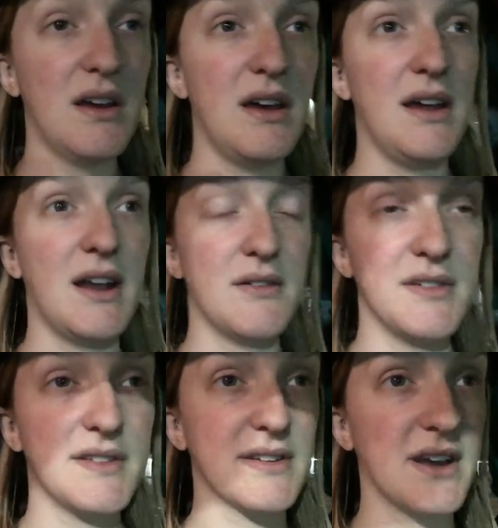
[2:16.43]
And I
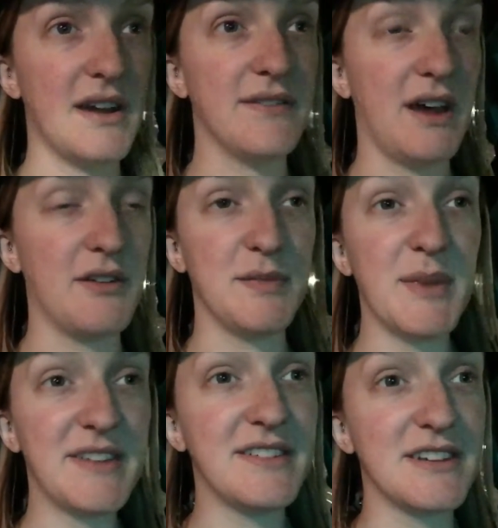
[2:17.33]
was
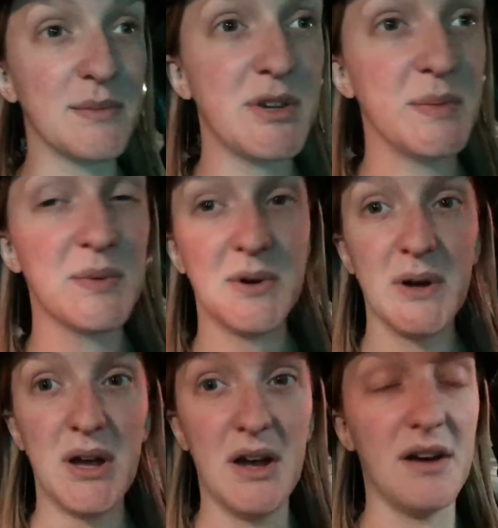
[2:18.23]
messaging
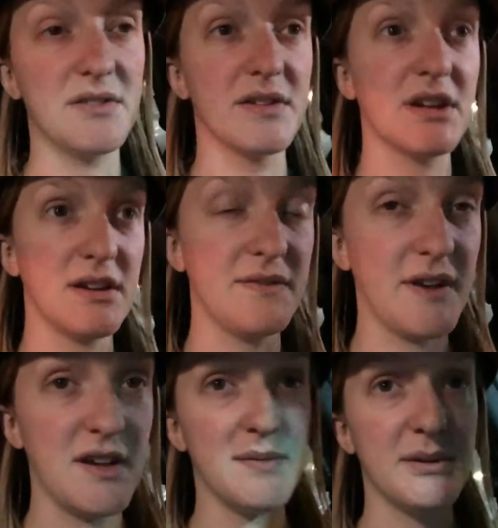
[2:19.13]
people, I was looking at
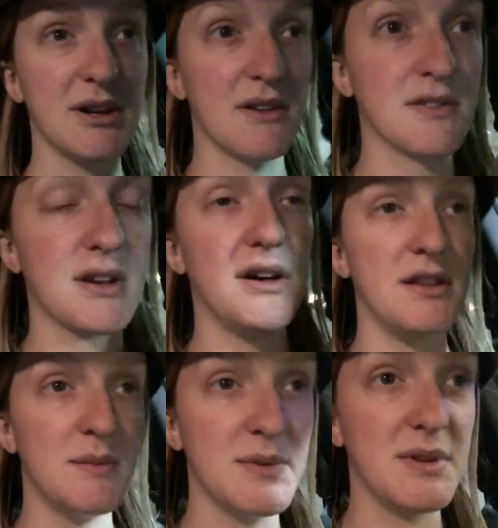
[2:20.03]
Facebook, I was
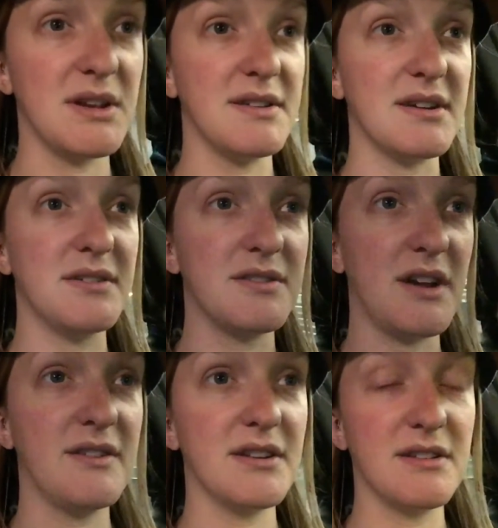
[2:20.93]
calling the police, I was
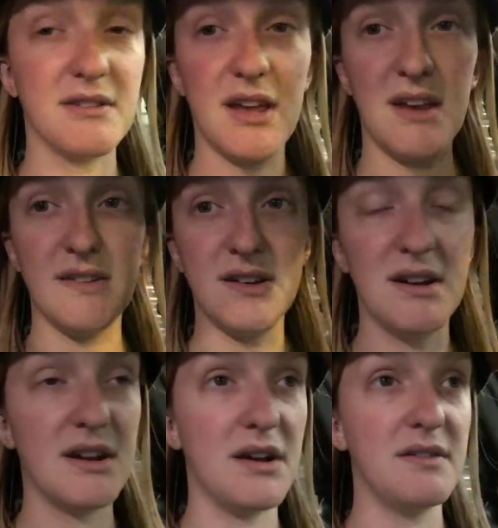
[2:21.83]
driving to the
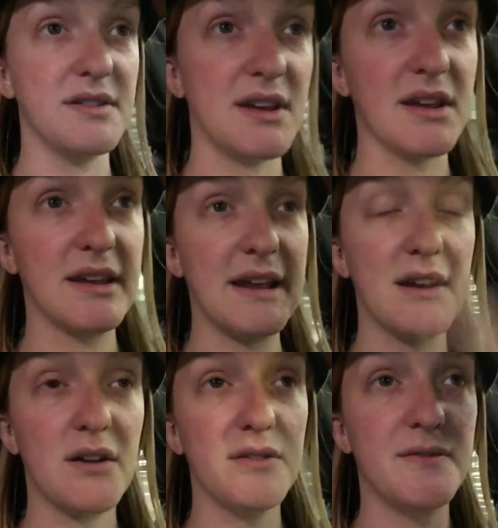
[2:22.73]
location, I was
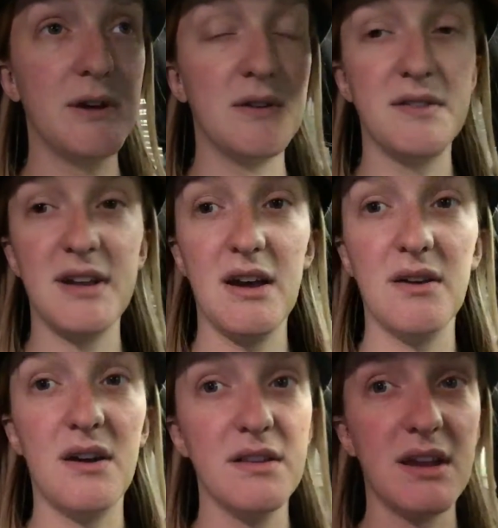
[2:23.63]
getting all the photos
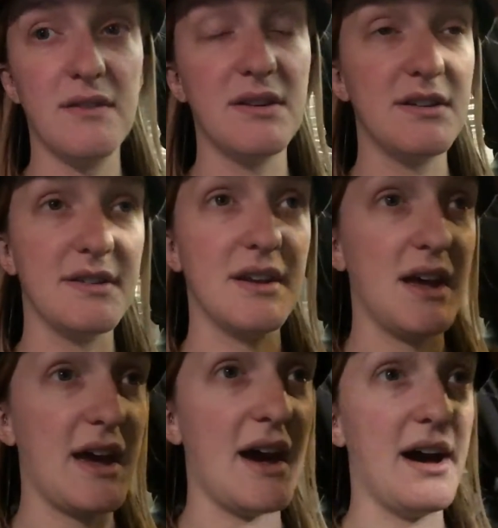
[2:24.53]
down, all the evidence that
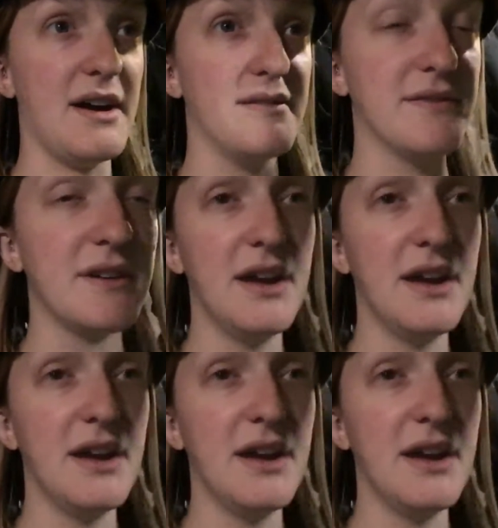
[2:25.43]
I have,